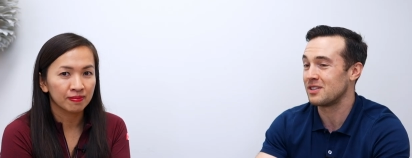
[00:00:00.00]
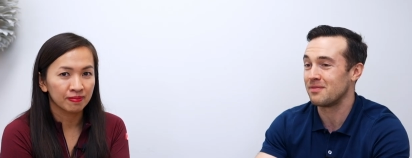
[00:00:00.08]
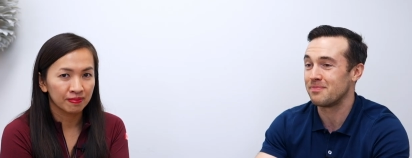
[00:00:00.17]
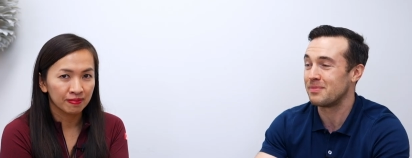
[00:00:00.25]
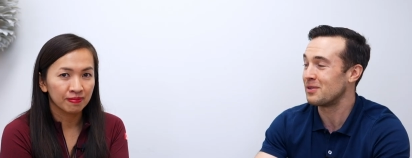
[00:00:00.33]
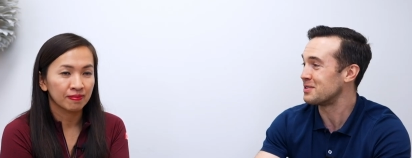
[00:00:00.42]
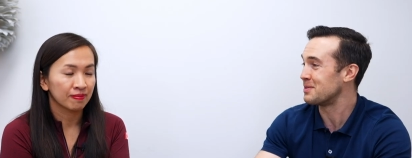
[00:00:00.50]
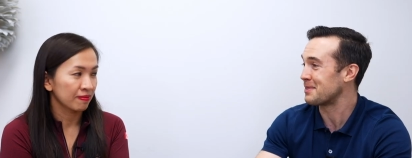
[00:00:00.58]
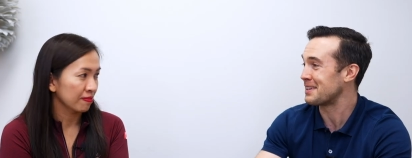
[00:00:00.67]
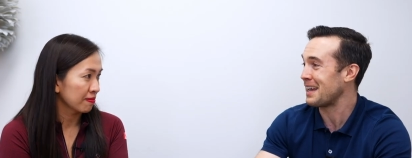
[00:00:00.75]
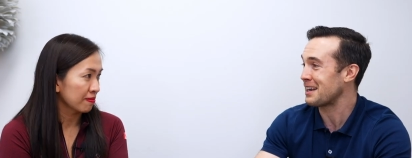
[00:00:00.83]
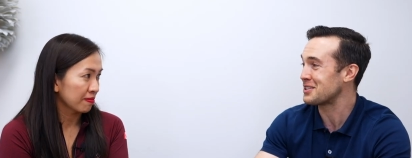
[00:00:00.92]
Speaker 1: and build some
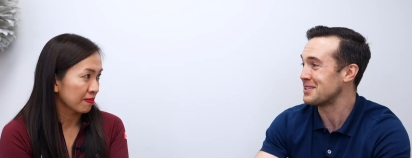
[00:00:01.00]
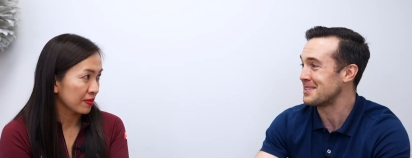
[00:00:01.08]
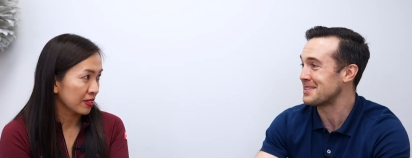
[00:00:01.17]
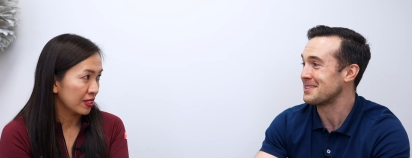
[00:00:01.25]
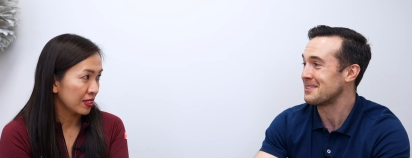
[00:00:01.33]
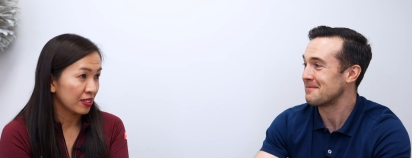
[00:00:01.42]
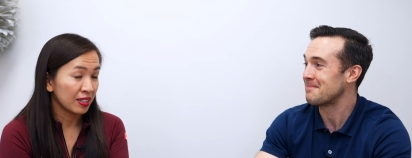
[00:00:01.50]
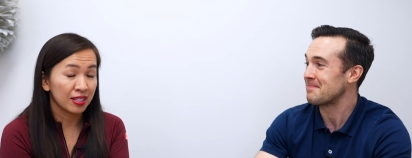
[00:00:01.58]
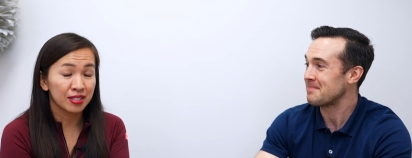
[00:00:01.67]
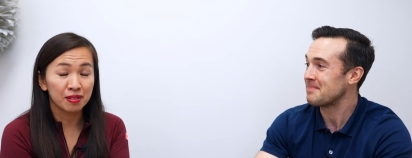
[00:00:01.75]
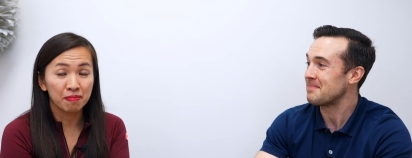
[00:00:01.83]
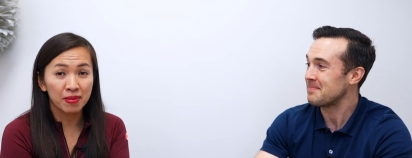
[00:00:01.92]
connections.
Speaker 2: That's
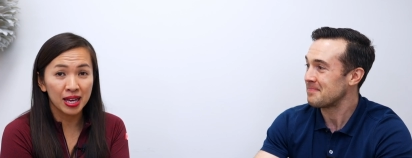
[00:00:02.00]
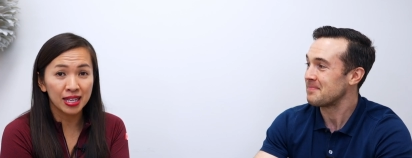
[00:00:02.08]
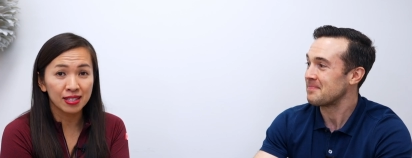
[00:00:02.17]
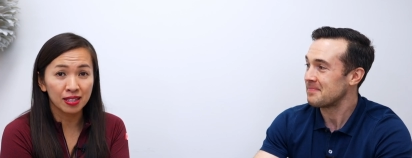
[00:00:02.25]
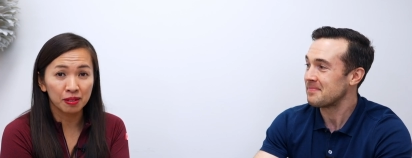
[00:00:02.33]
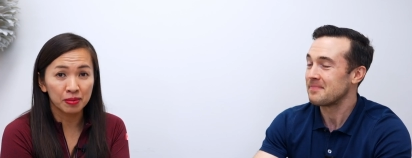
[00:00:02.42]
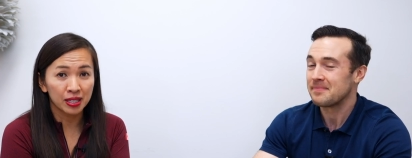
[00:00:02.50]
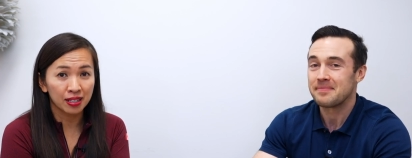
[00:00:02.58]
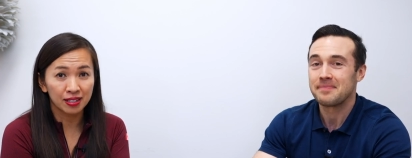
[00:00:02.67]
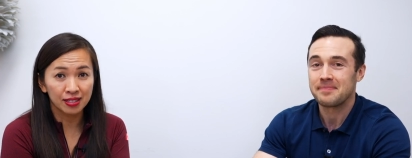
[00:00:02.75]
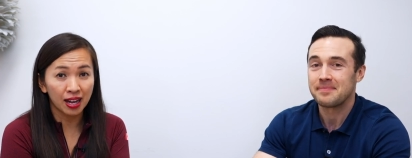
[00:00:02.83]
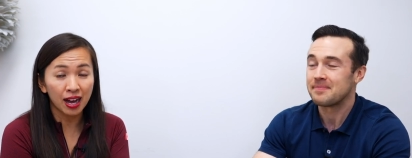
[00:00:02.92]
amazing
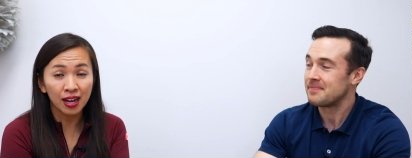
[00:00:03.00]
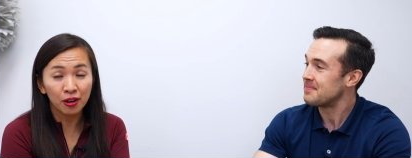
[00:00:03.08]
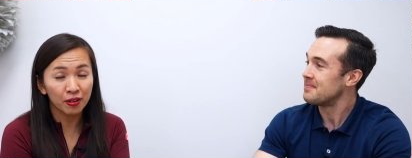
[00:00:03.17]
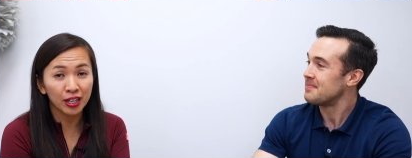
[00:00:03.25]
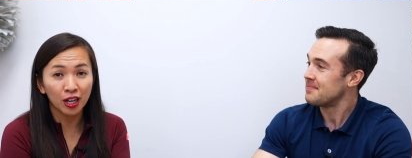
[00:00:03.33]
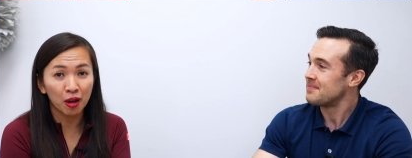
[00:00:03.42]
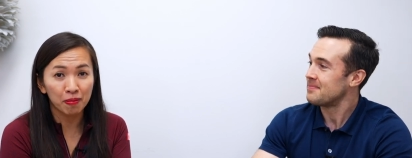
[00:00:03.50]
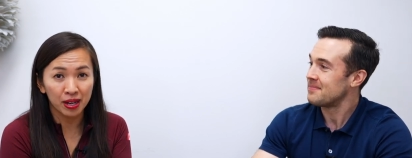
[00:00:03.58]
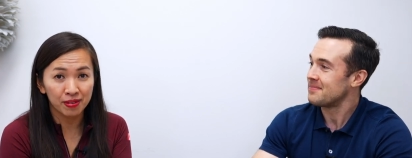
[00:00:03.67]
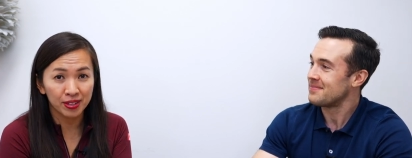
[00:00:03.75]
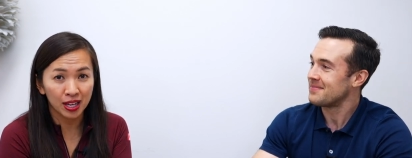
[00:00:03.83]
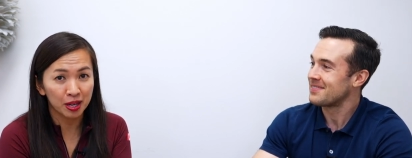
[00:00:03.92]
because I already got my
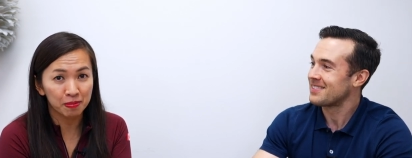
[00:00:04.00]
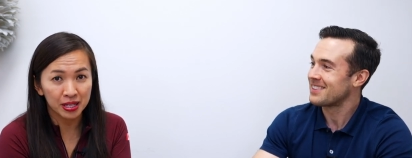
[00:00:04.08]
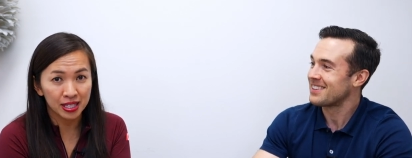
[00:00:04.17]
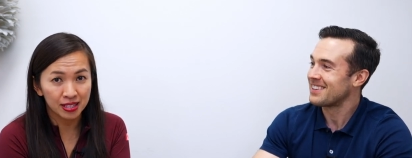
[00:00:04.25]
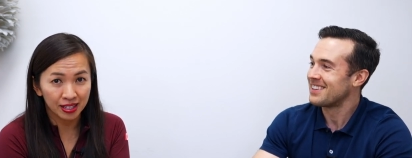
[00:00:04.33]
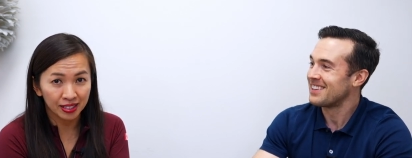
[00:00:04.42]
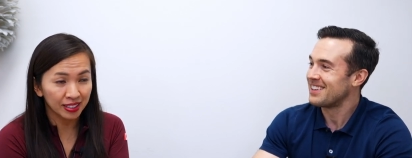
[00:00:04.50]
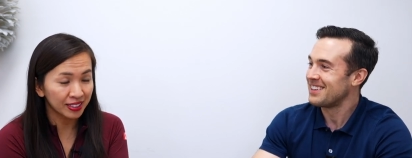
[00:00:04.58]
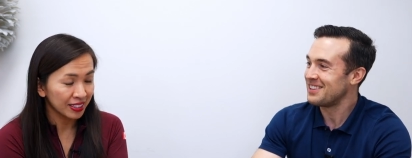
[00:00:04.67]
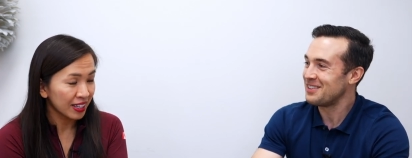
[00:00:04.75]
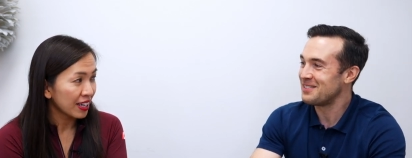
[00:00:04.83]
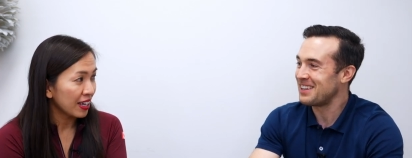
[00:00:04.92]
VIP ticket.
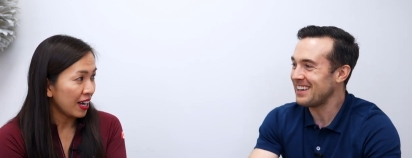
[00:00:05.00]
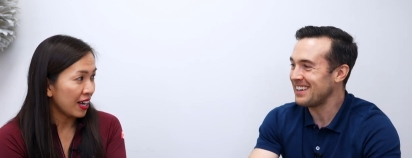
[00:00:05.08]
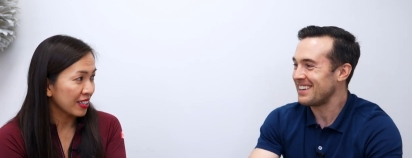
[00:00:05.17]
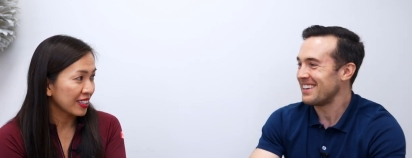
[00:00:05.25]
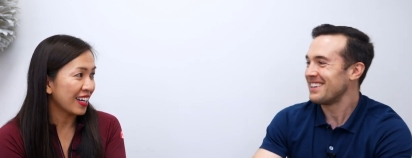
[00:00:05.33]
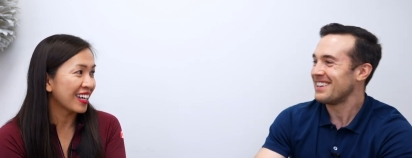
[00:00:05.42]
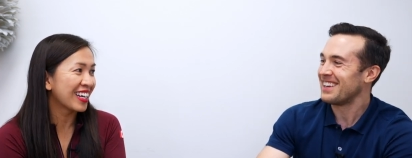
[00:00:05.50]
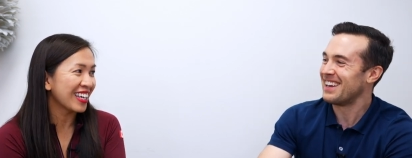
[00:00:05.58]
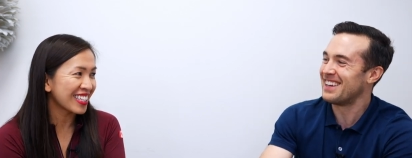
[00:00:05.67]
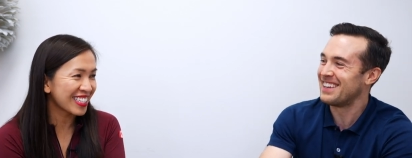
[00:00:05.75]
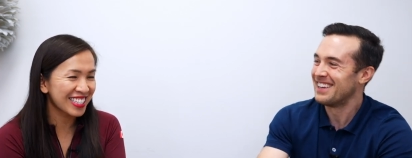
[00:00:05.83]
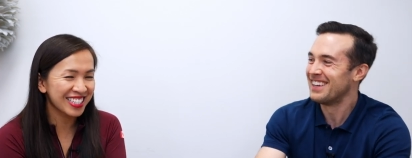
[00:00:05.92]
You did?
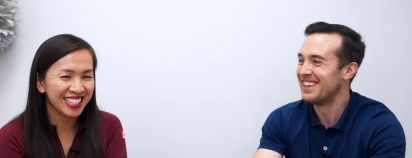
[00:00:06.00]
Yes,